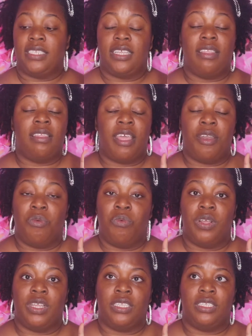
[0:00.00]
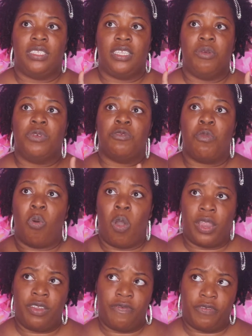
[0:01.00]
then it was
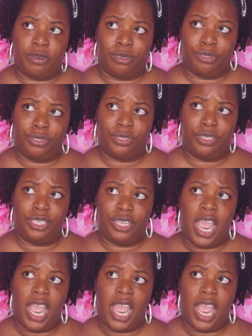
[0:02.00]
Moana first,